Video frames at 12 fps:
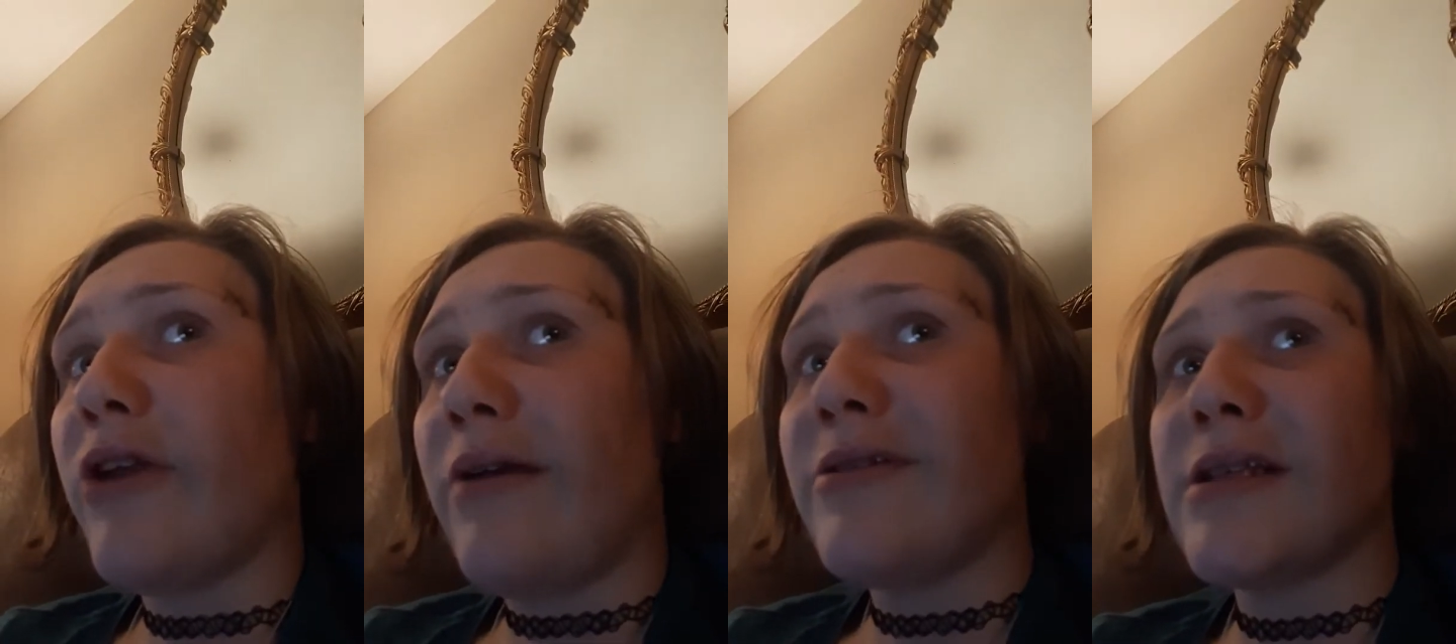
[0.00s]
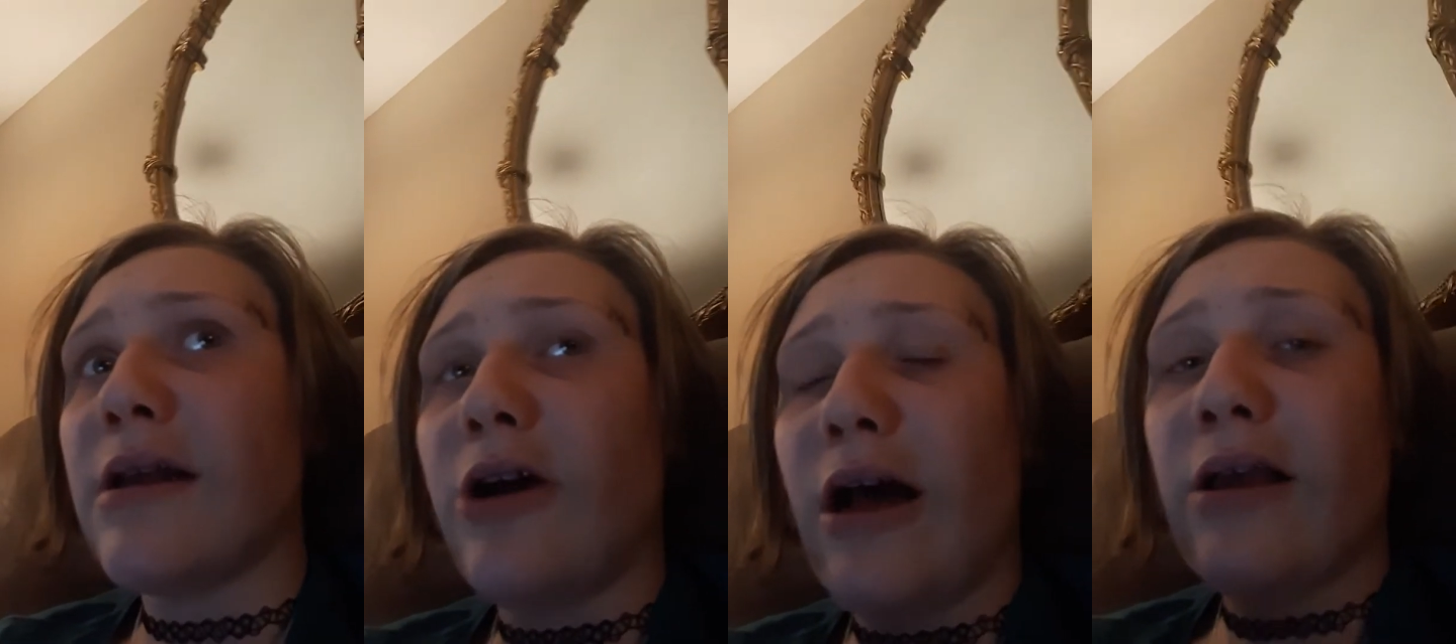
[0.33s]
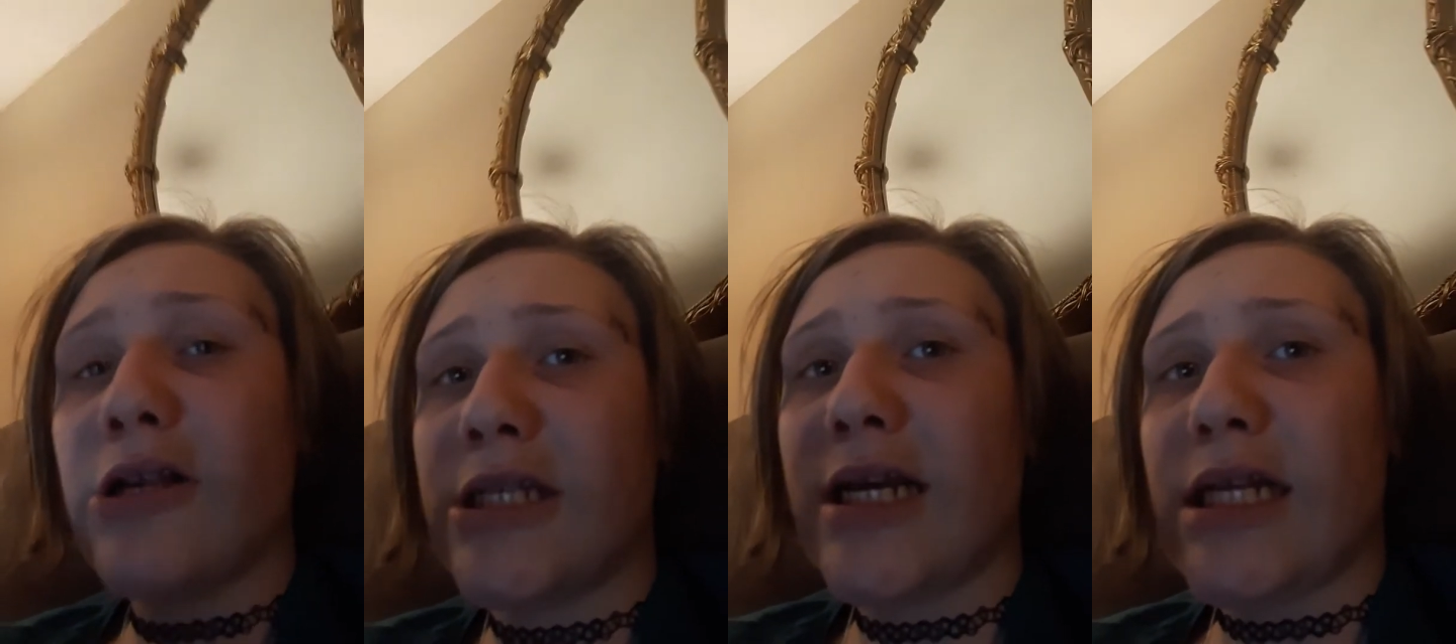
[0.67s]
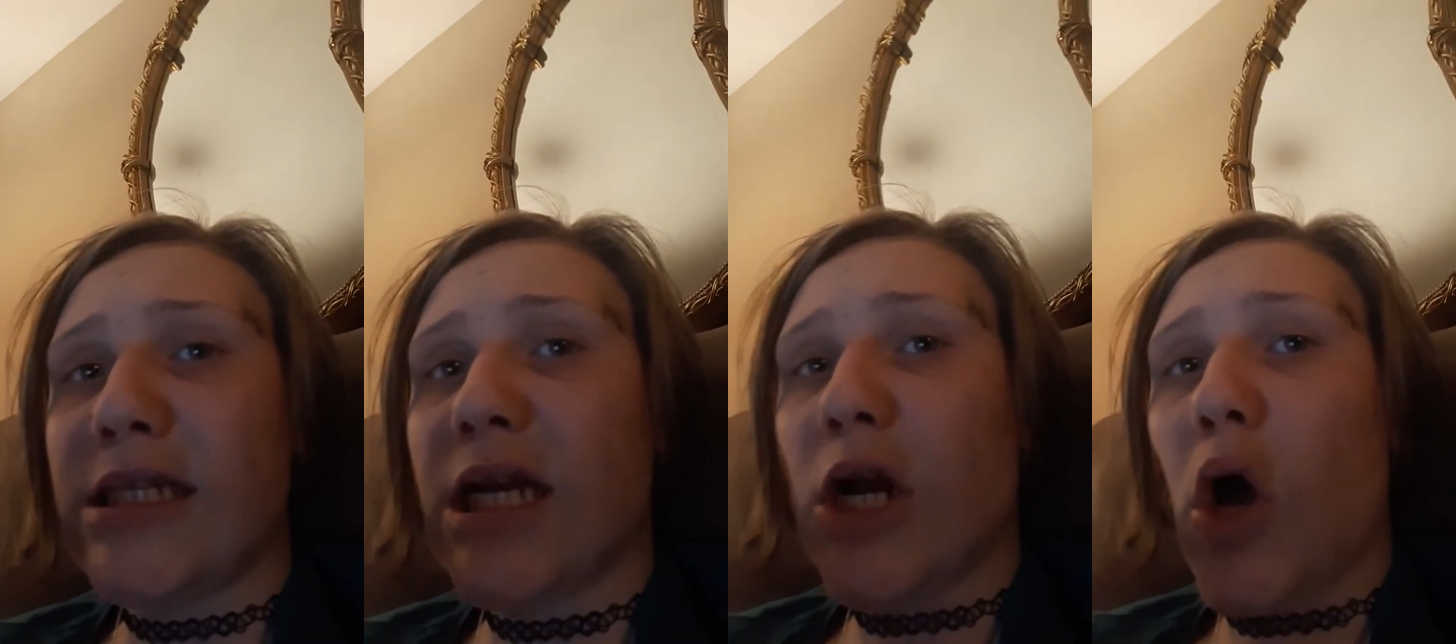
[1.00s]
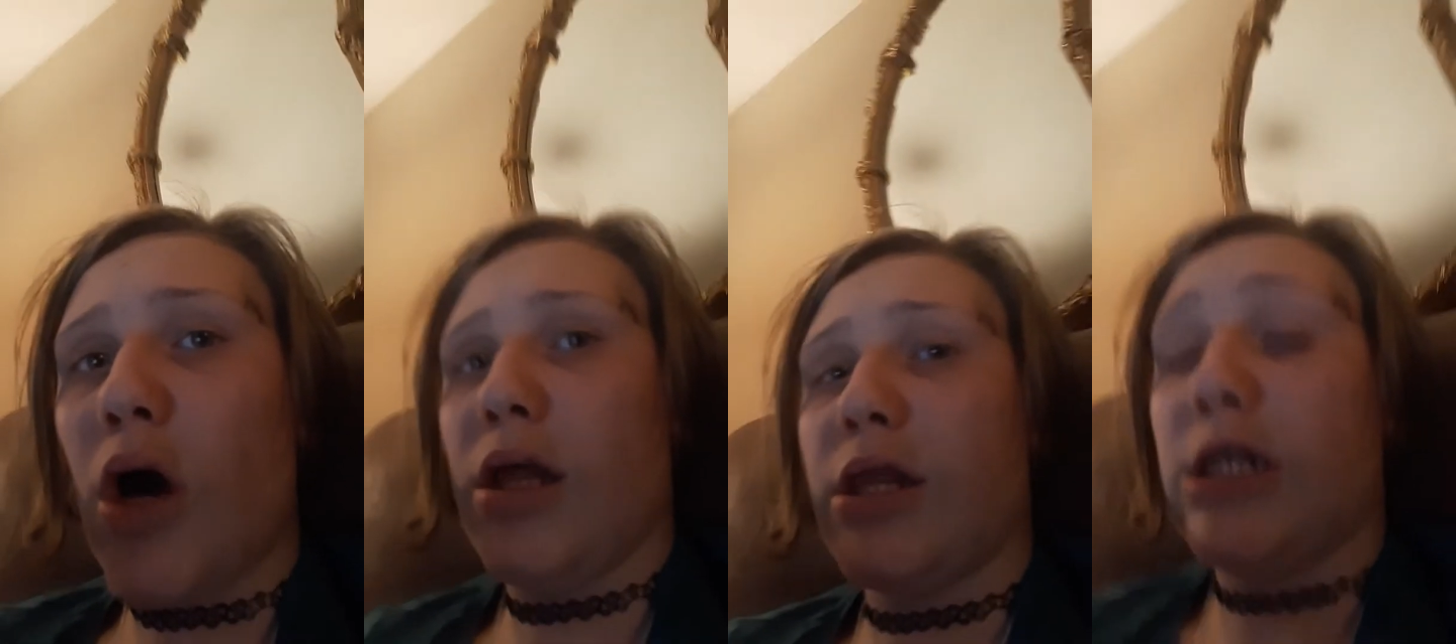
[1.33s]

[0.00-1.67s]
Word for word: I was little, I used to get sick all the